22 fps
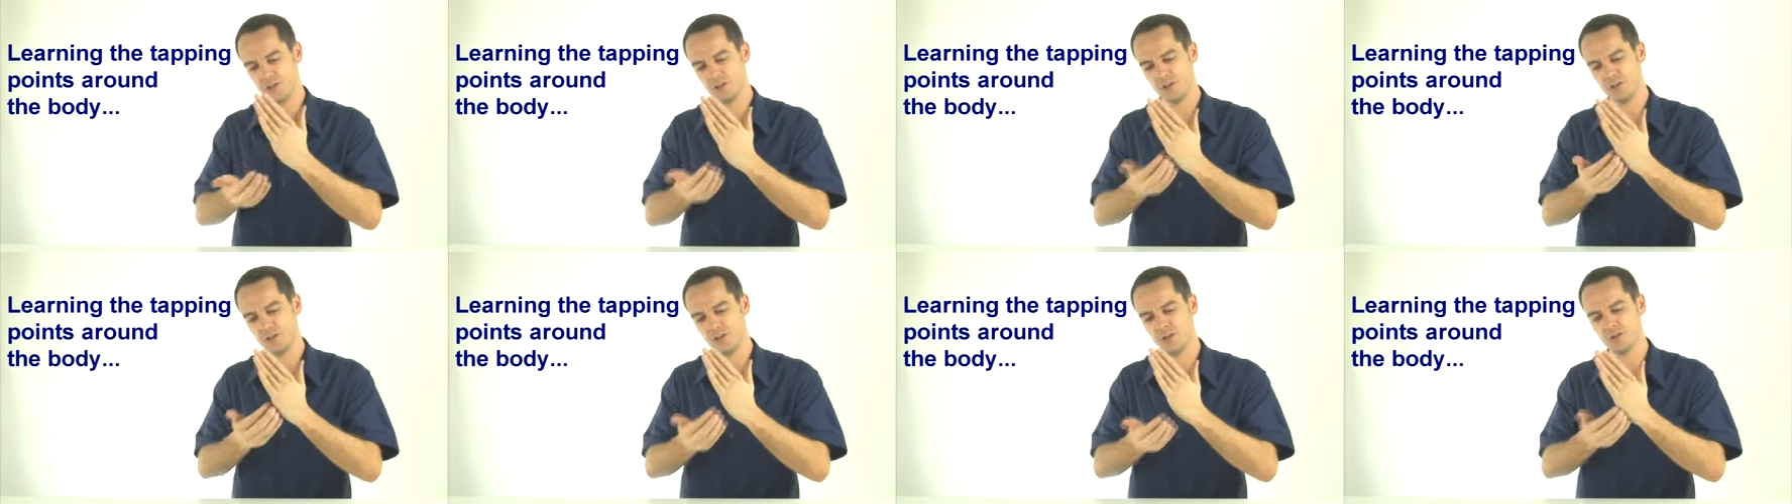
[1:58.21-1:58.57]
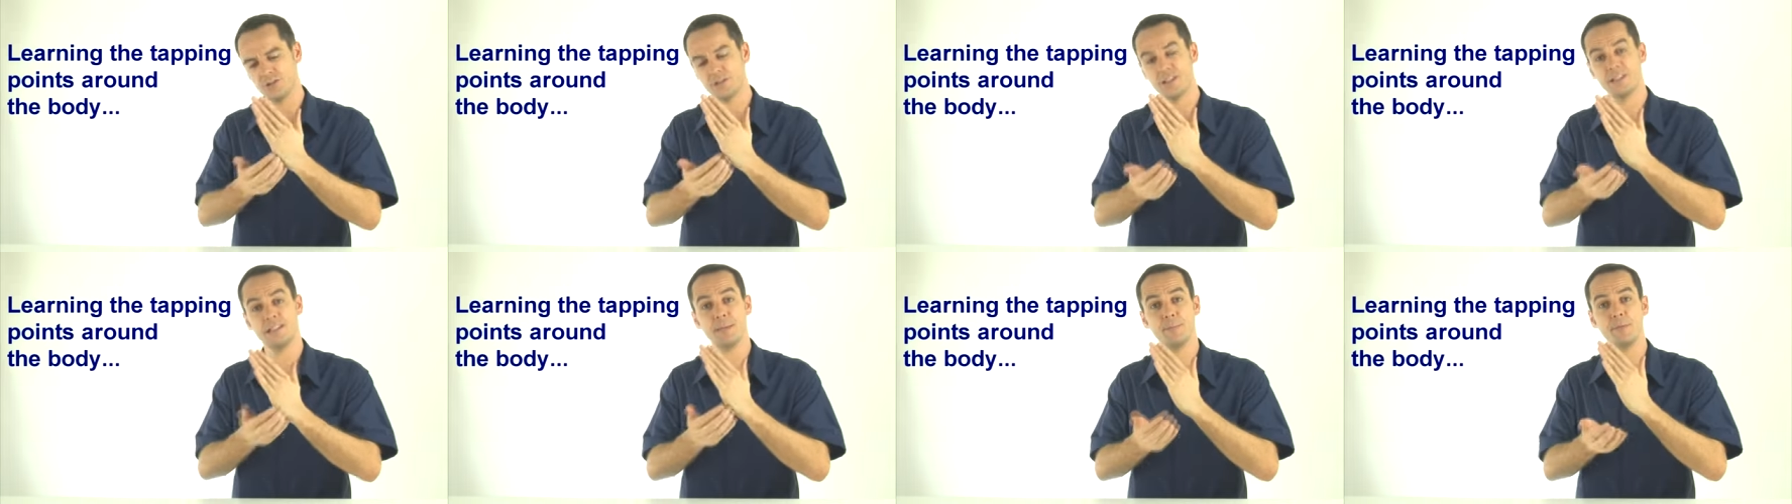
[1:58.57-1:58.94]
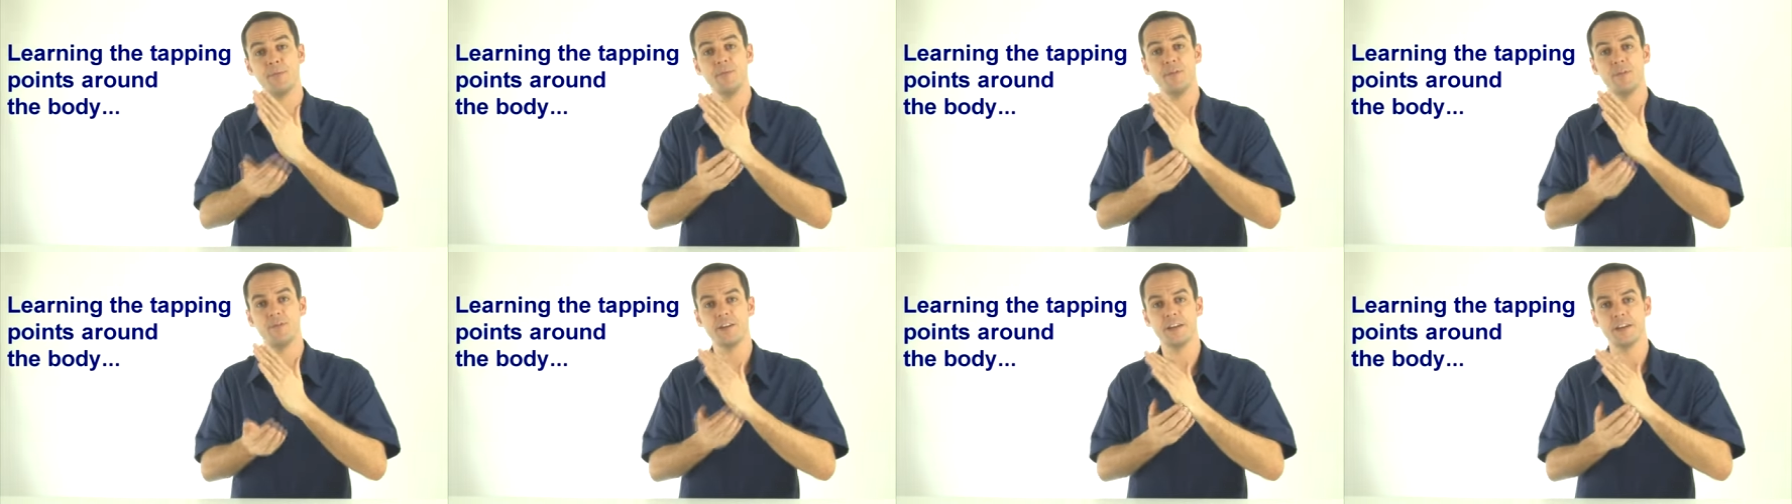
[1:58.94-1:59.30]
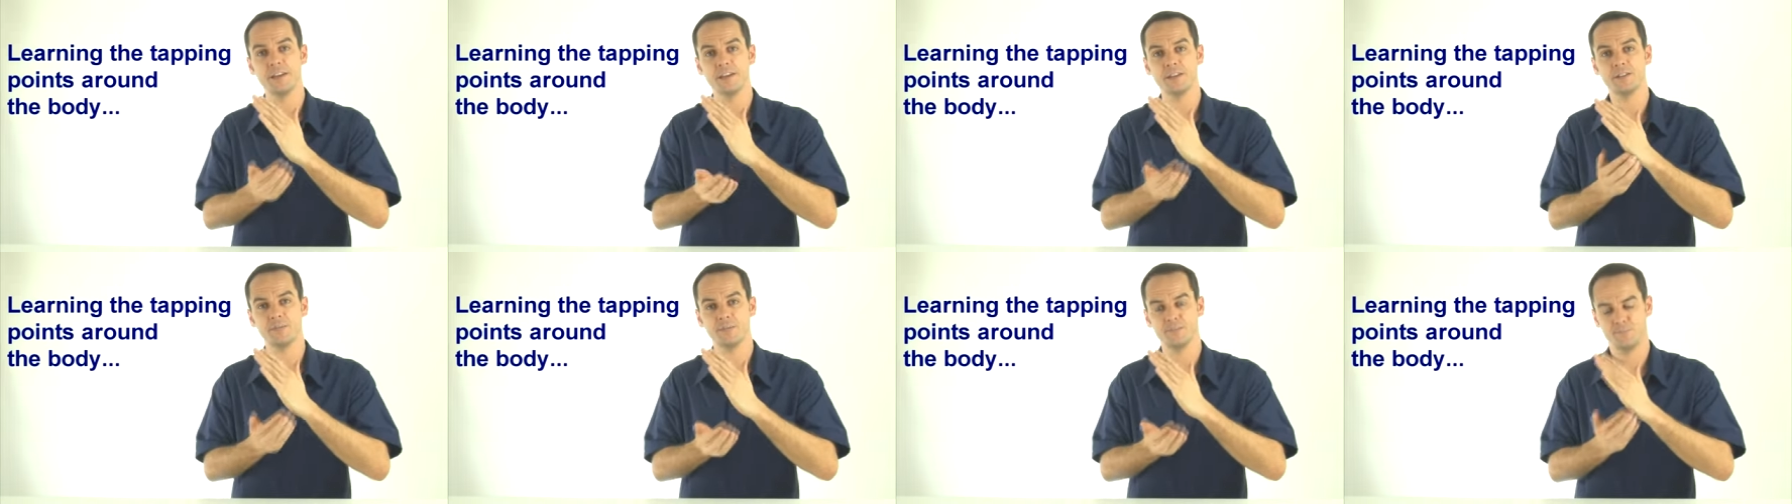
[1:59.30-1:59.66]
you can use the tip of your
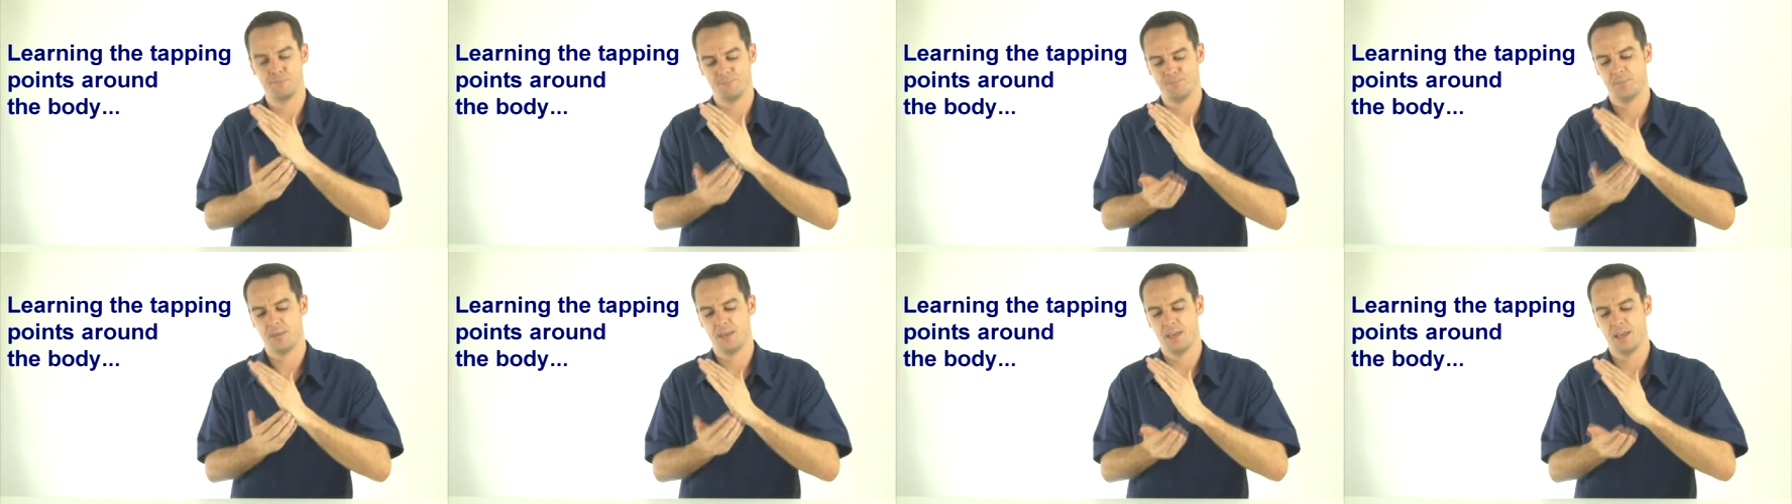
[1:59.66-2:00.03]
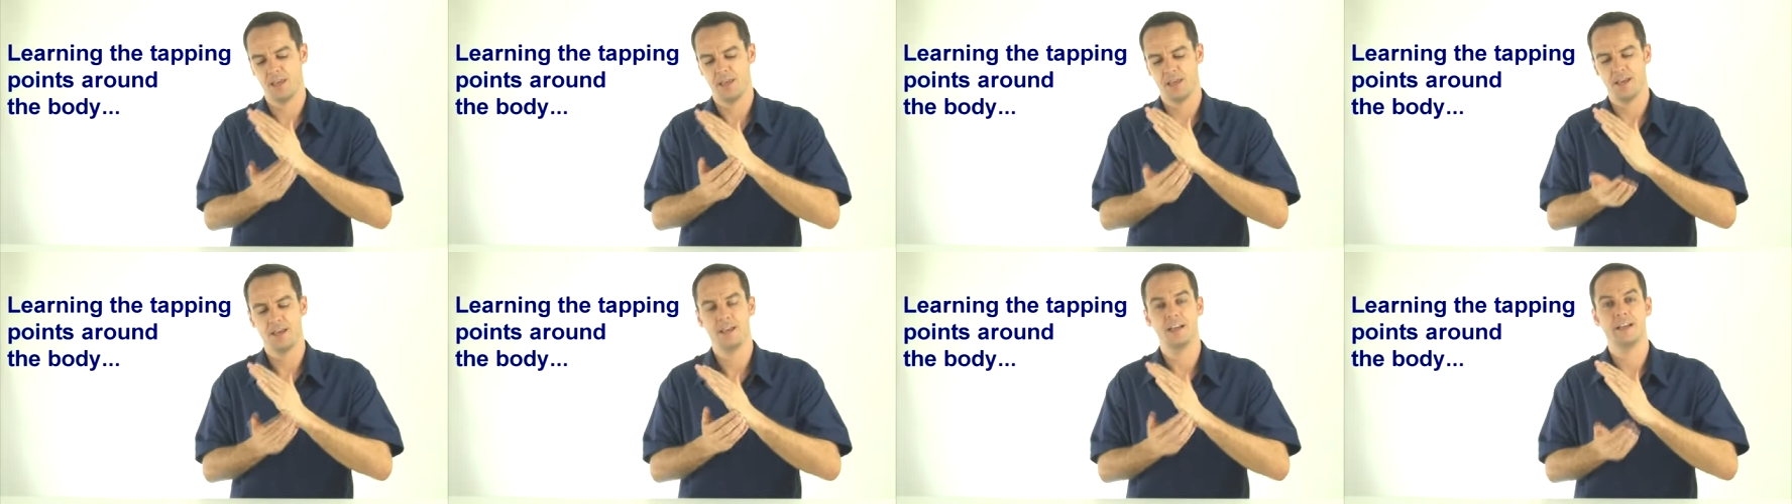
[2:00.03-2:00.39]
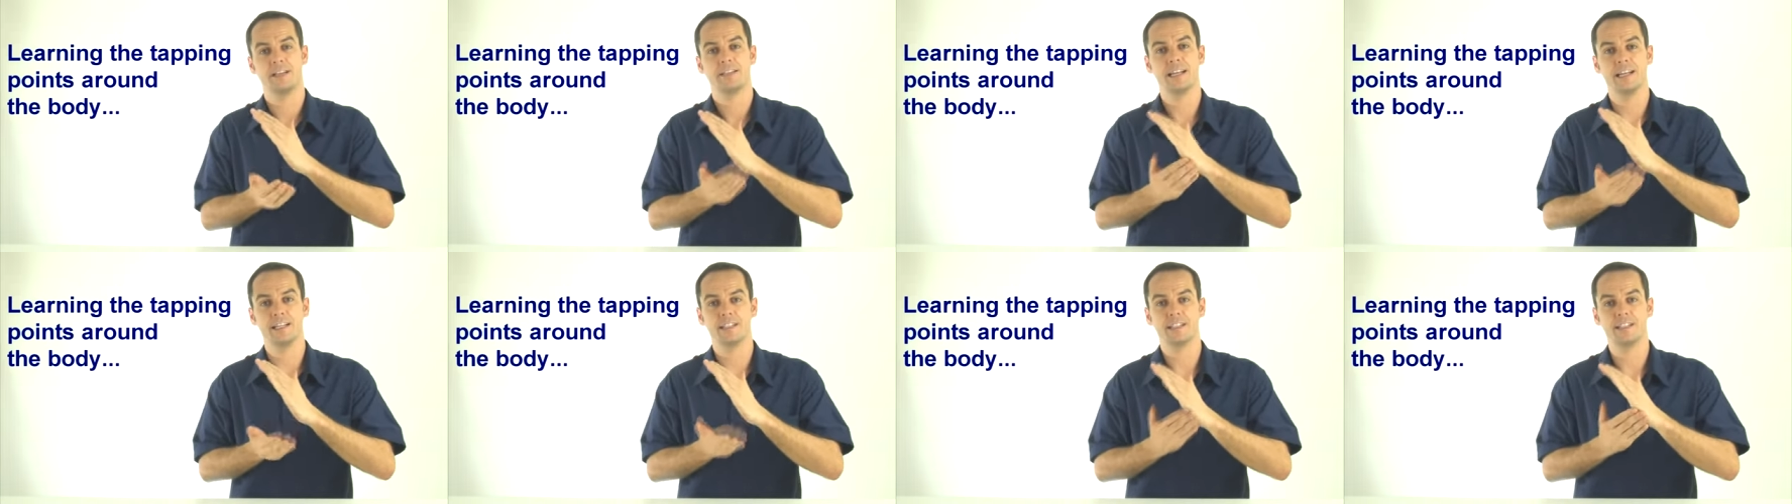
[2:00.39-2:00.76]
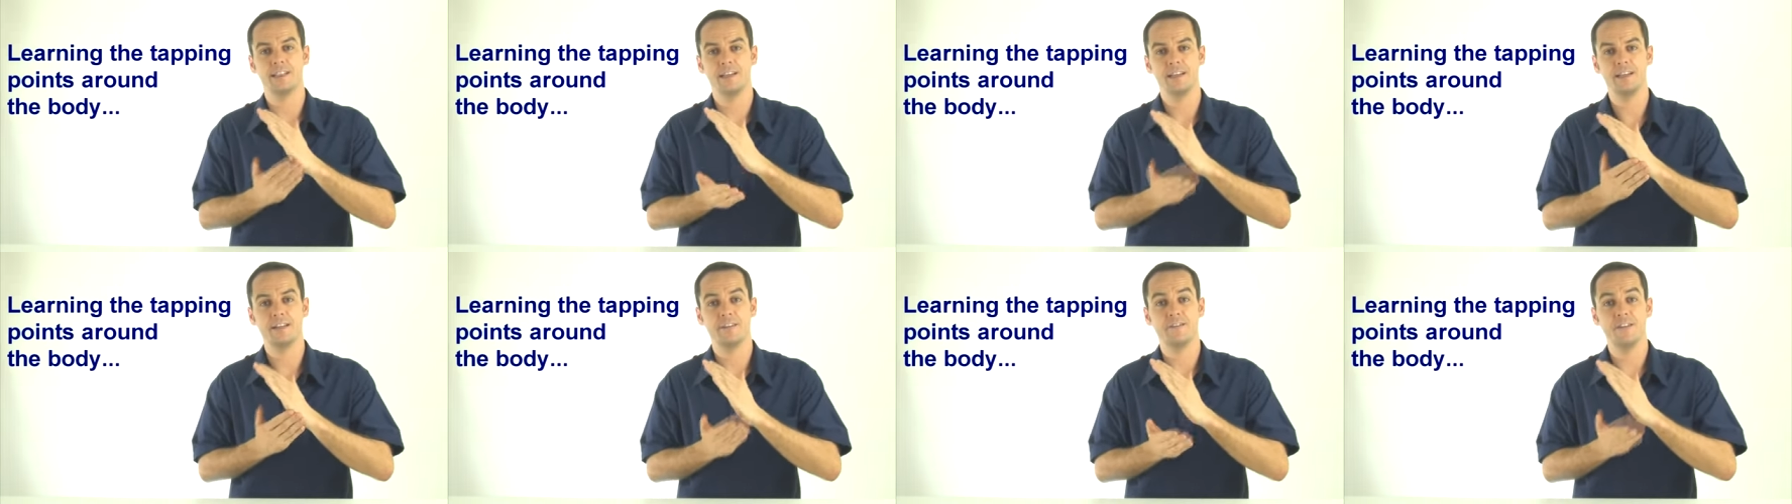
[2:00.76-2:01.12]
fingers. So that's
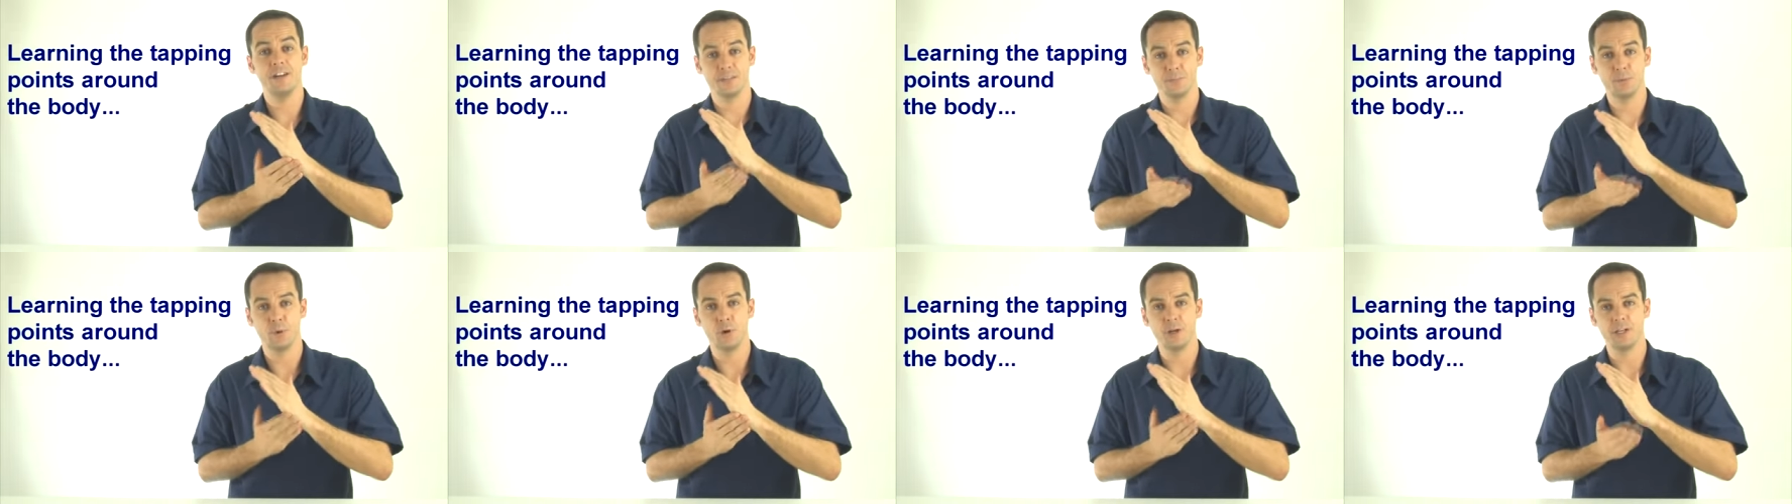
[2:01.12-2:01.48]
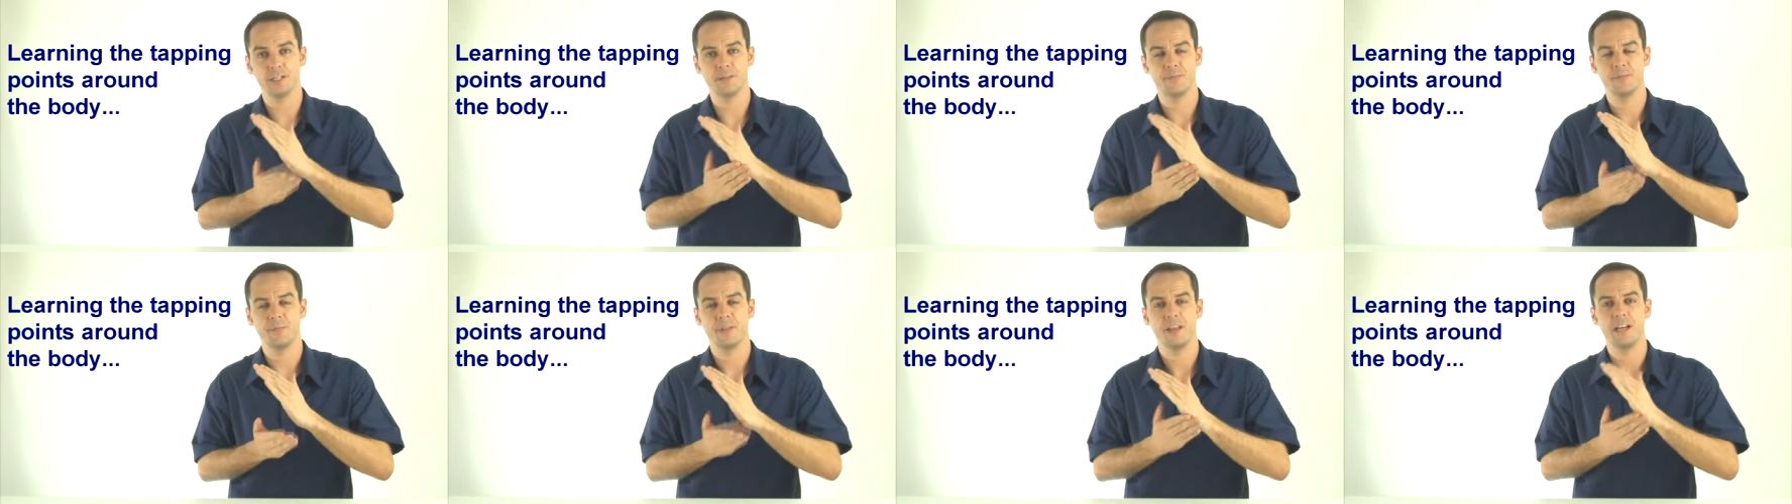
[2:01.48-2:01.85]
the first point.